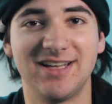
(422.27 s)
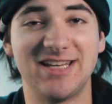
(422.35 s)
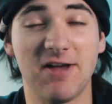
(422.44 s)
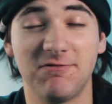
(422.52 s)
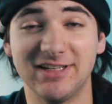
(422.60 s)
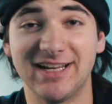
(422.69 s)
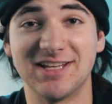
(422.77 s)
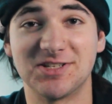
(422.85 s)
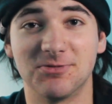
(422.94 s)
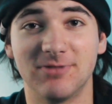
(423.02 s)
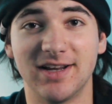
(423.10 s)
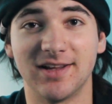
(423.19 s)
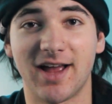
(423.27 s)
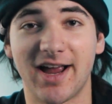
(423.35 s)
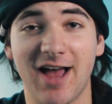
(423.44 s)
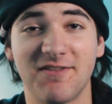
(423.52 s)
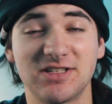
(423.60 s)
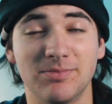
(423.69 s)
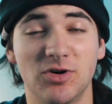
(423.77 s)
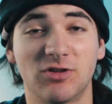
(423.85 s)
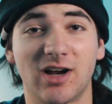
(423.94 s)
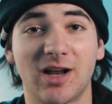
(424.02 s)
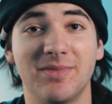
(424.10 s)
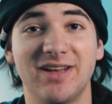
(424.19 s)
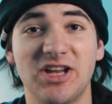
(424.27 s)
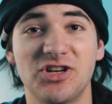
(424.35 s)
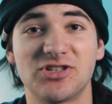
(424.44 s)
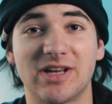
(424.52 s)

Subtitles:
Definitely get into reading. I have some book recommendations